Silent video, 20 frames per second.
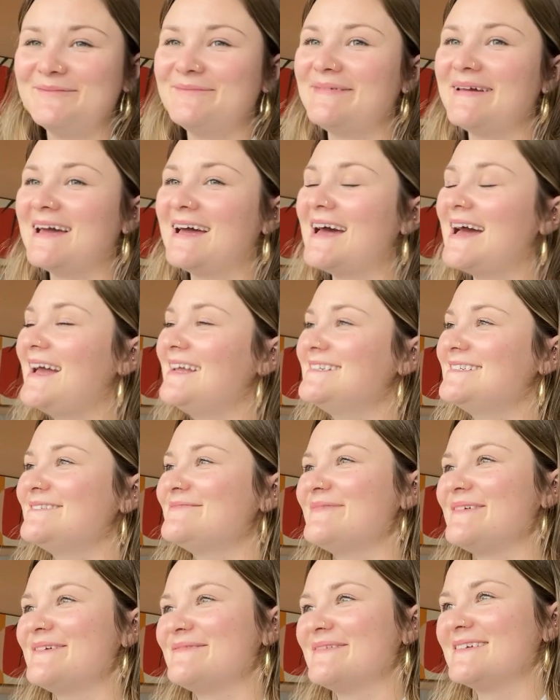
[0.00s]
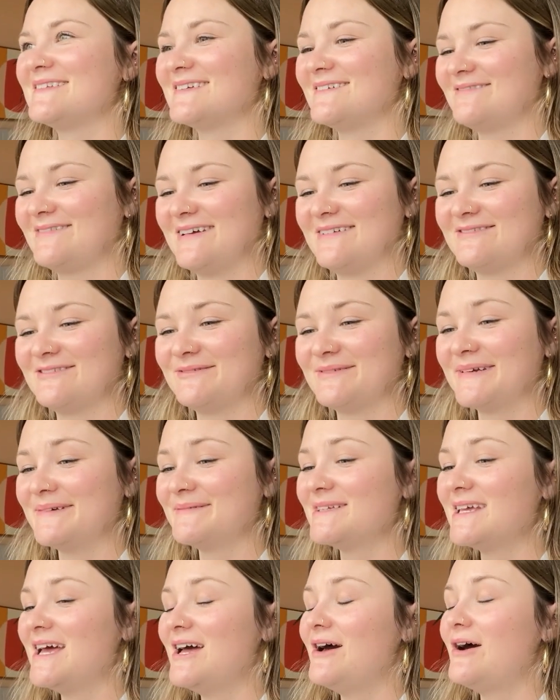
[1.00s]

Man, I just make myself laugh sometimes.